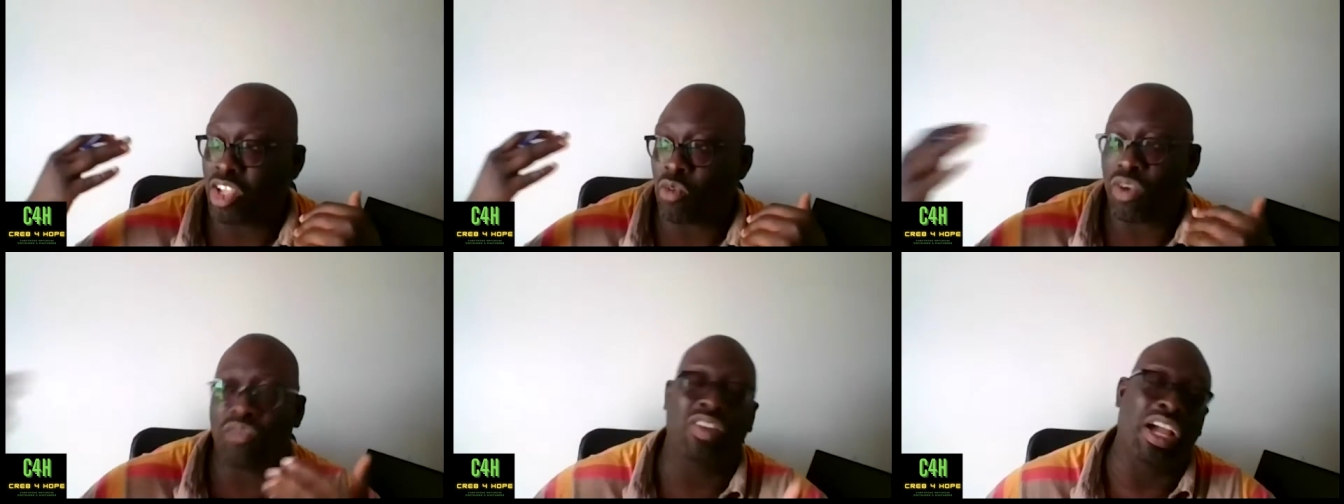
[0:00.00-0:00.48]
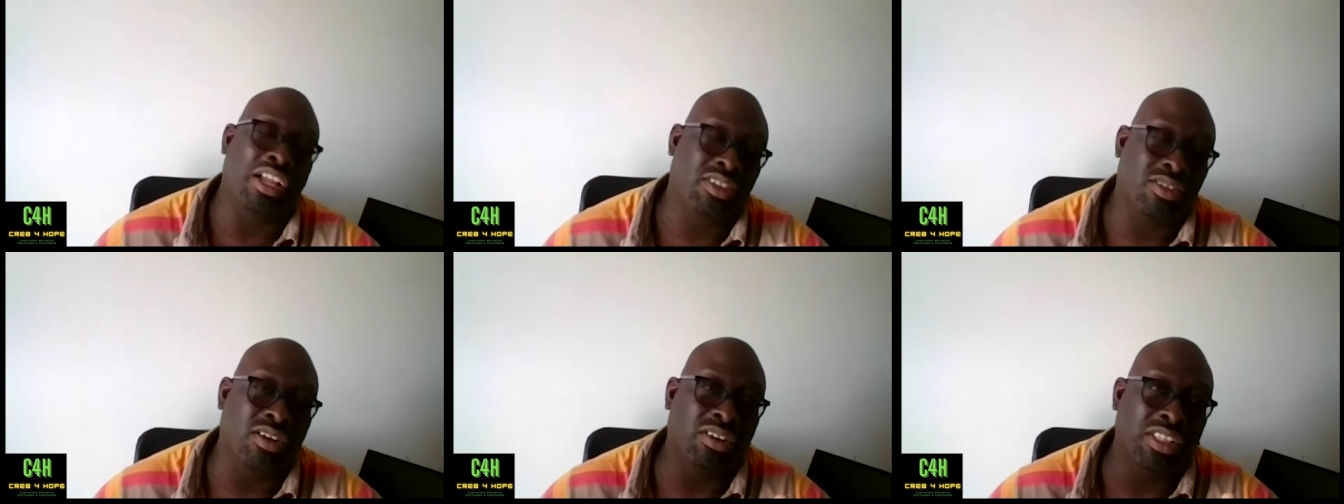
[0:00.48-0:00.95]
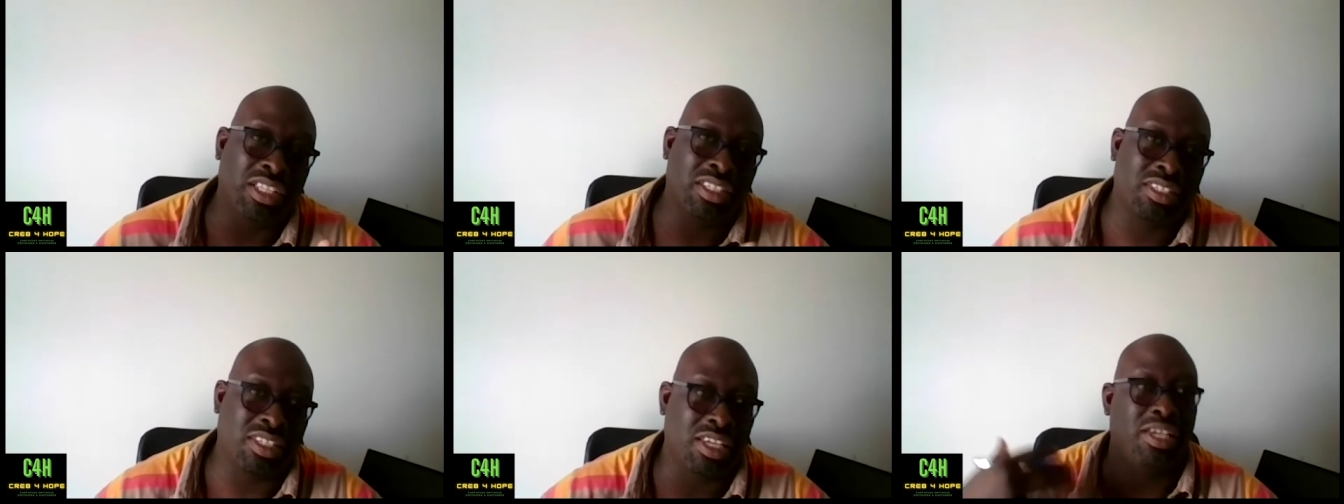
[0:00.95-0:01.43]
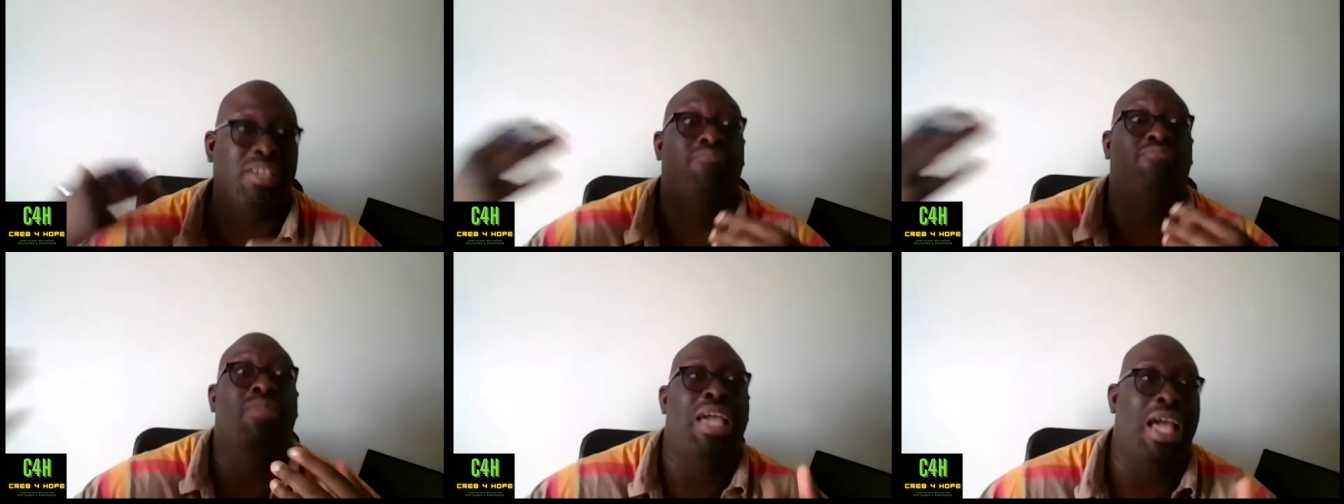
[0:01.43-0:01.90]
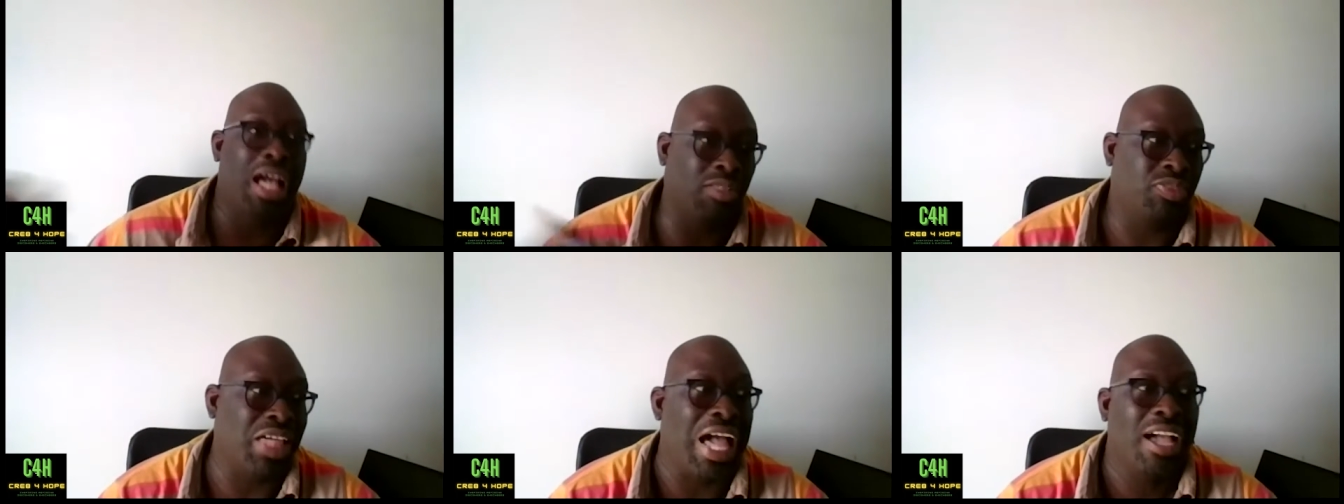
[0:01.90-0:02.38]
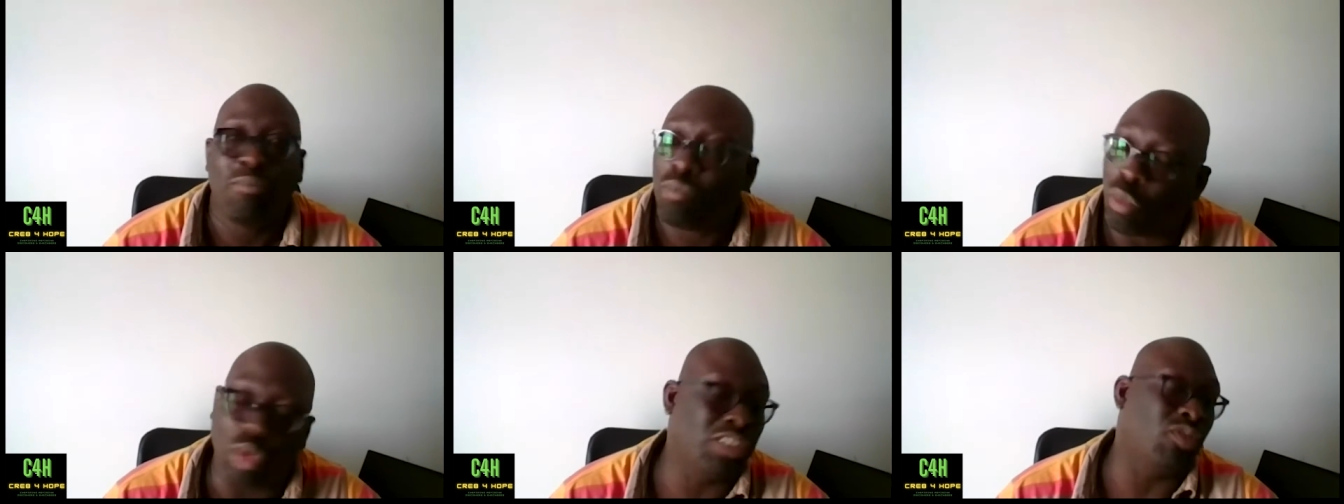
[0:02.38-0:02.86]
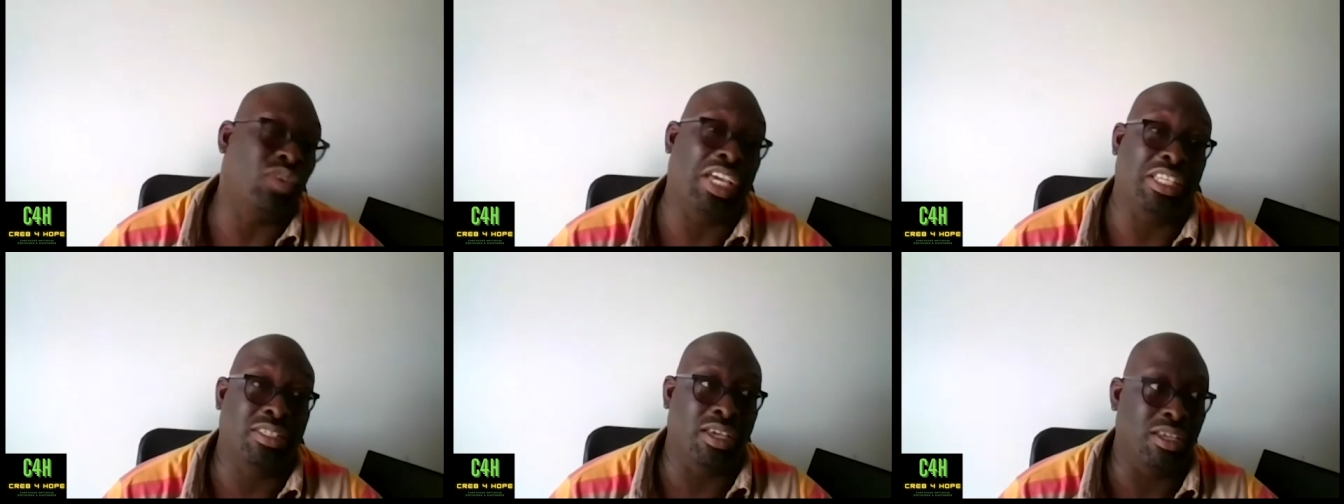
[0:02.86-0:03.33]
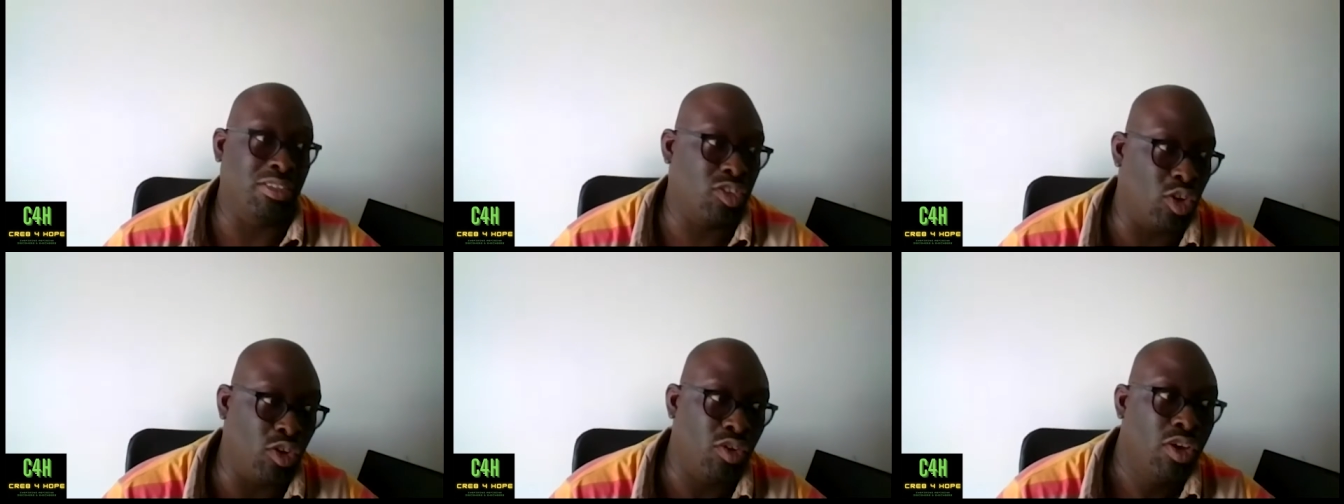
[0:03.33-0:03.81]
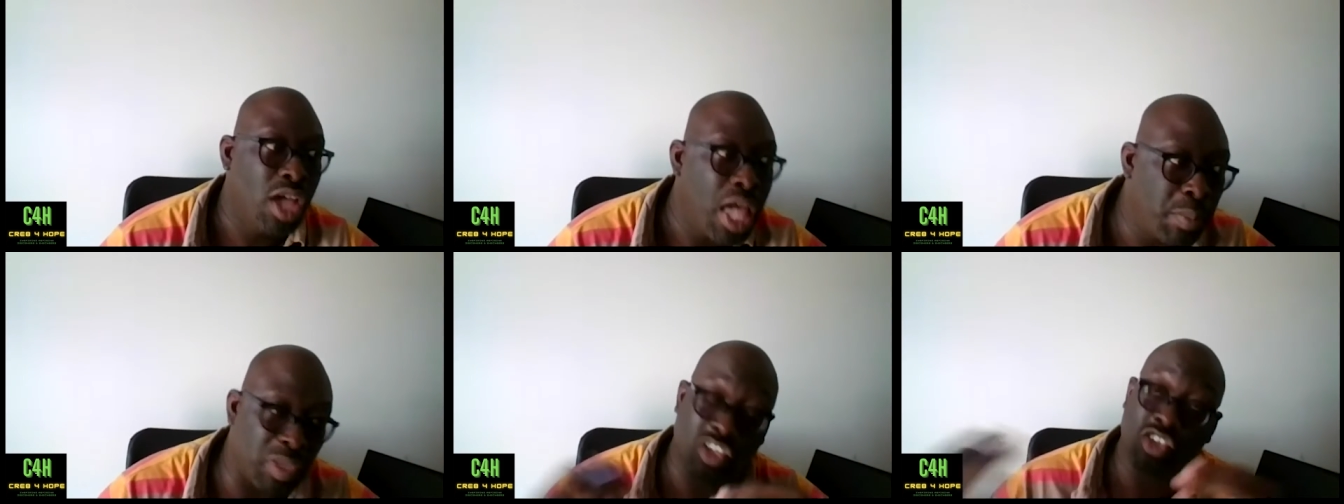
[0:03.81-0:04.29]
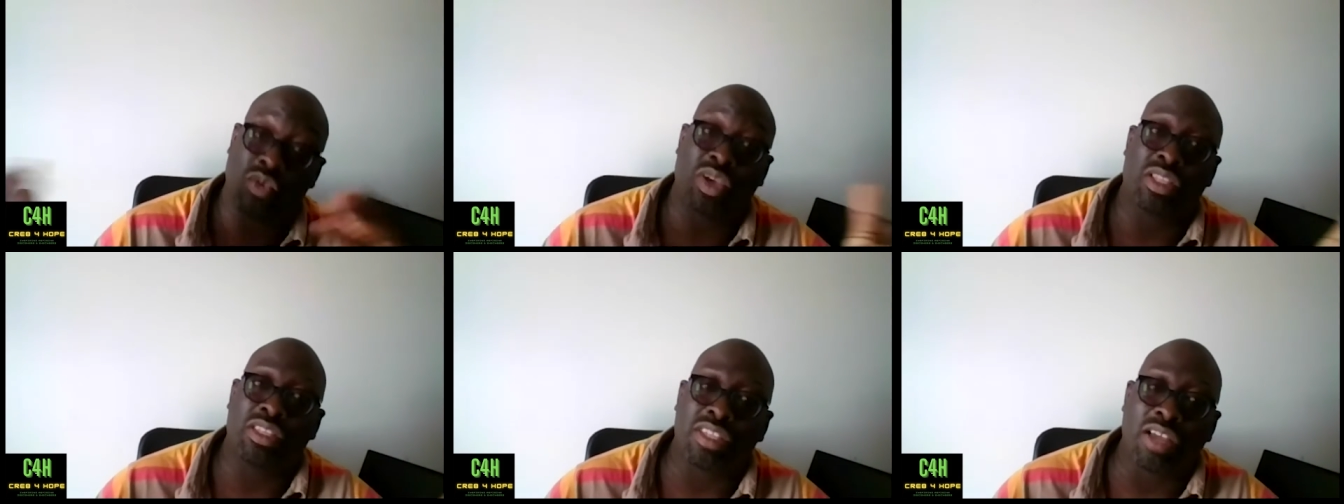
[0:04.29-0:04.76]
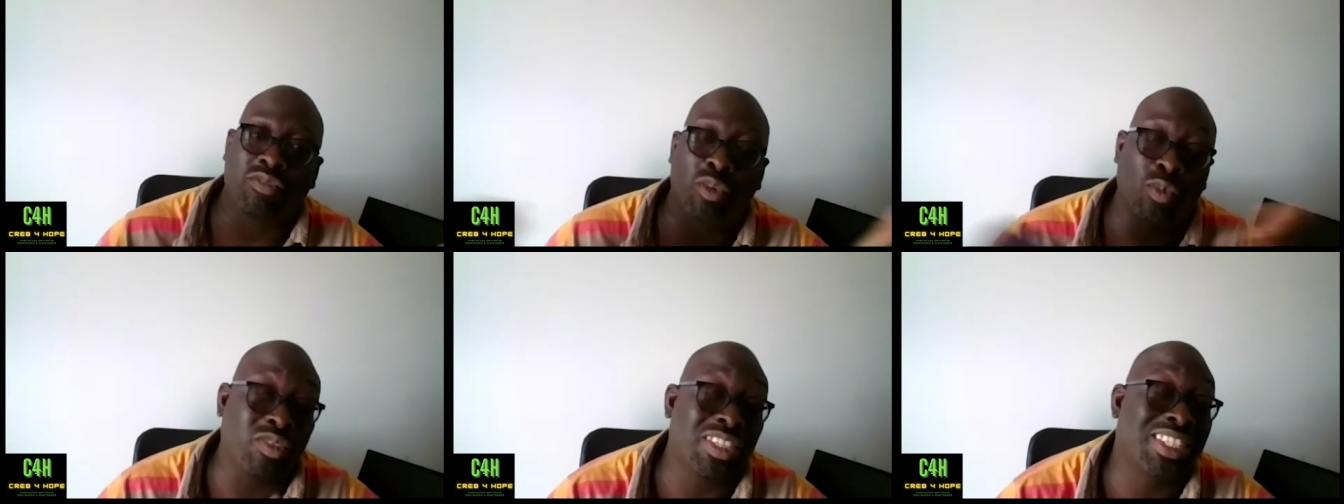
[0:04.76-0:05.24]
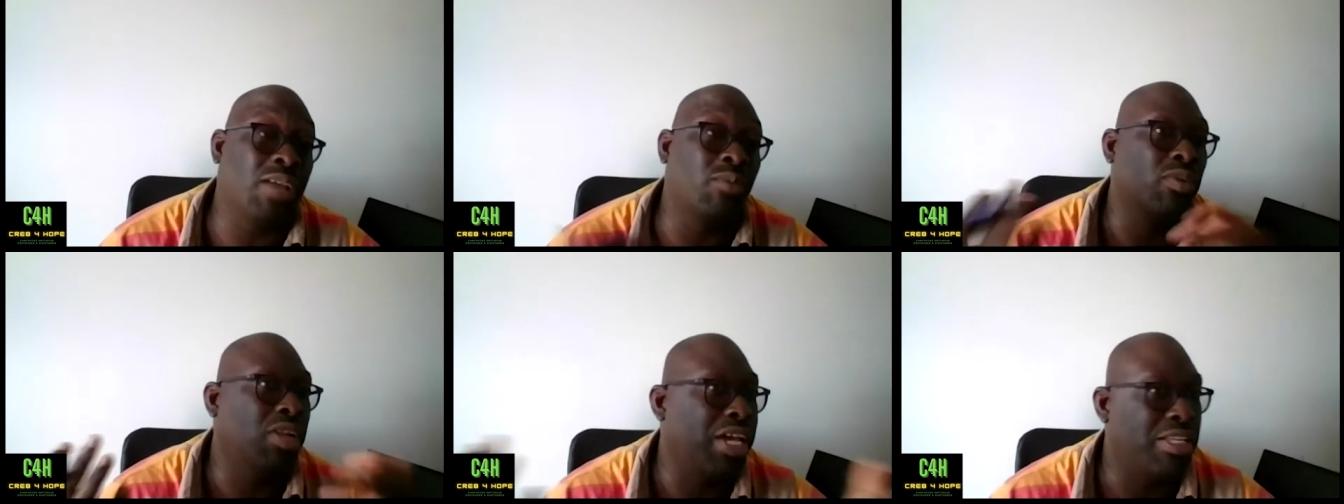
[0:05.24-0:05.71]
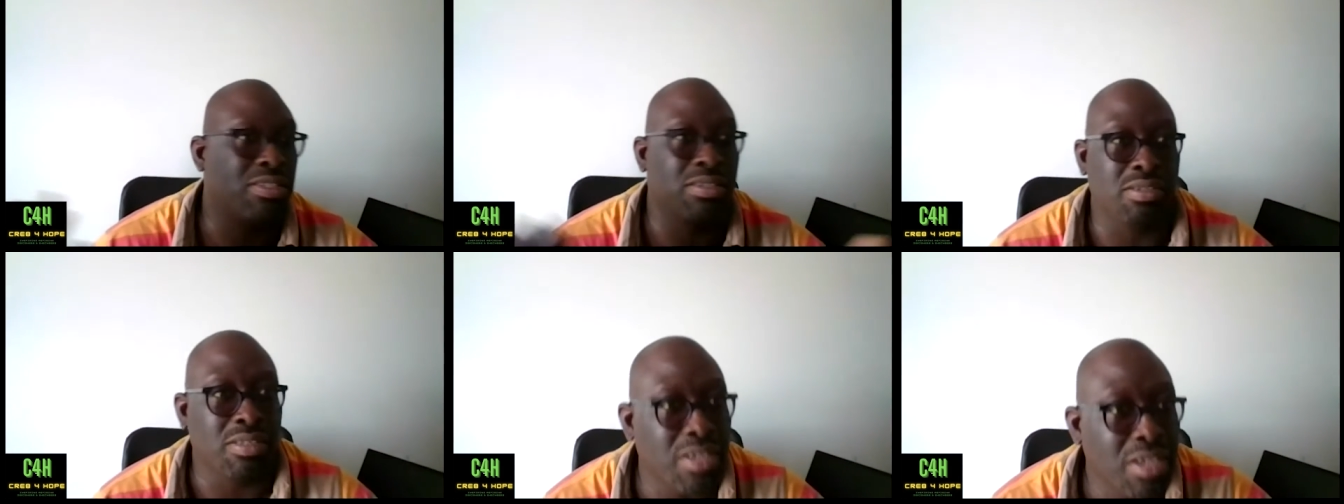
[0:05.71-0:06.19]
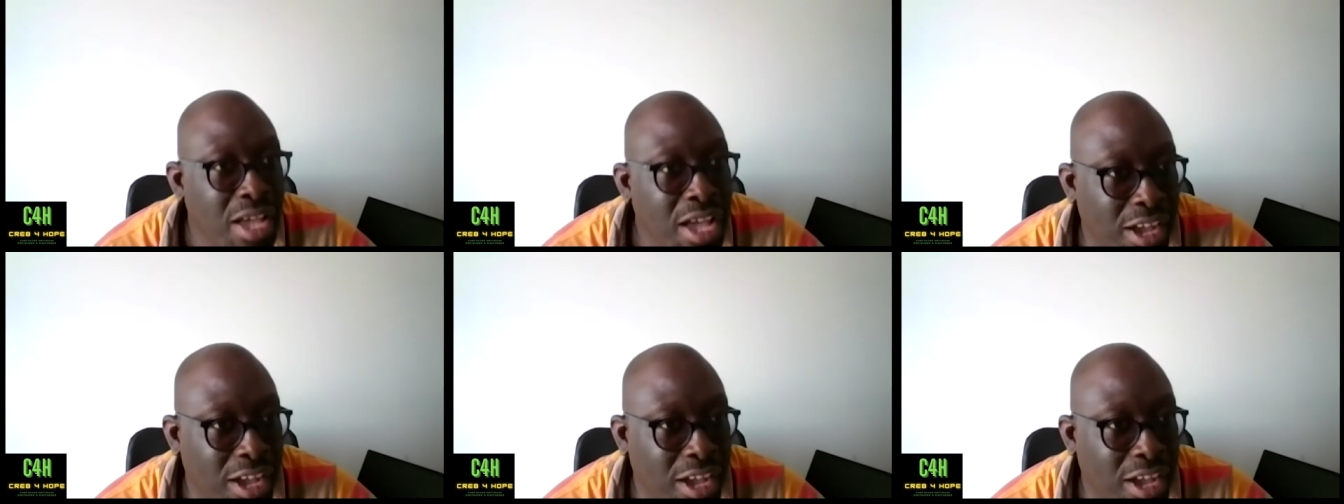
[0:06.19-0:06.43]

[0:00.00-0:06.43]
you know, reflect on and see how that motivates her into pursuing some form of STEM related